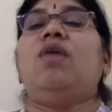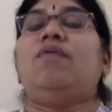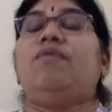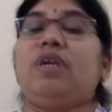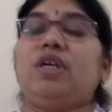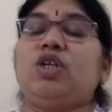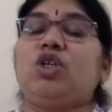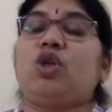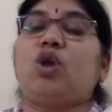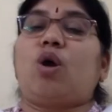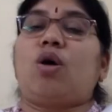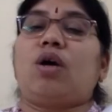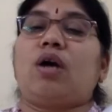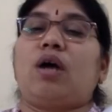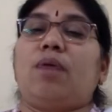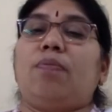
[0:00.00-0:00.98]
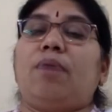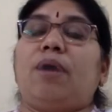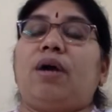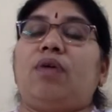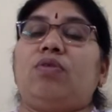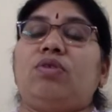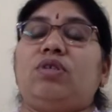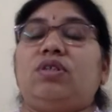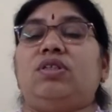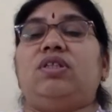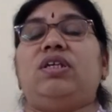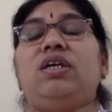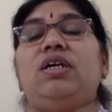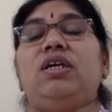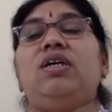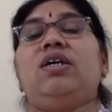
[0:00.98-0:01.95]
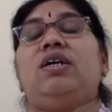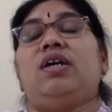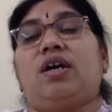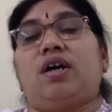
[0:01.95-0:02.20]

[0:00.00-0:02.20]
we talk about the